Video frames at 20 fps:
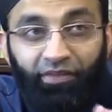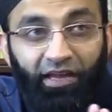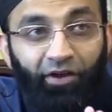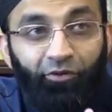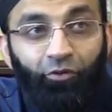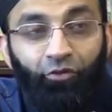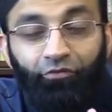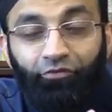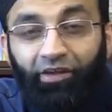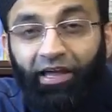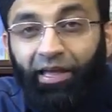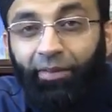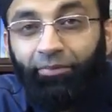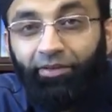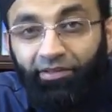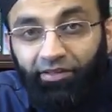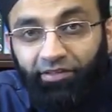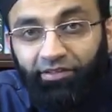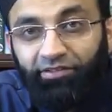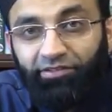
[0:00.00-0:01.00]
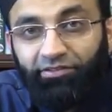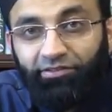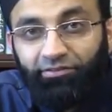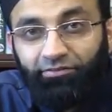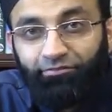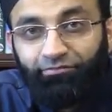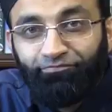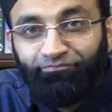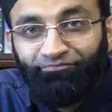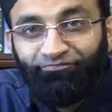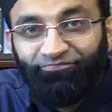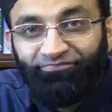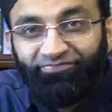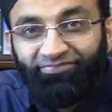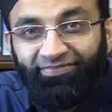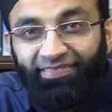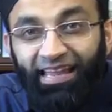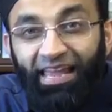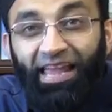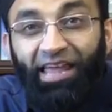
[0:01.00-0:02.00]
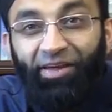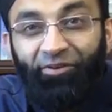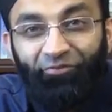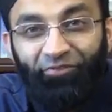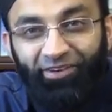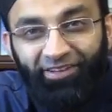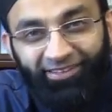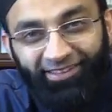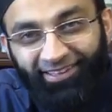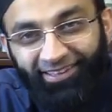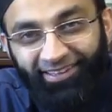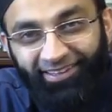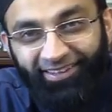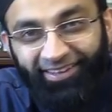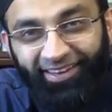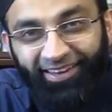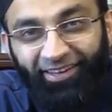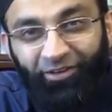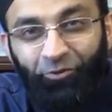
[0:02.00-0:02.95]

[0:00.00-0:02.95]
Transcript: out of diabetes every single day.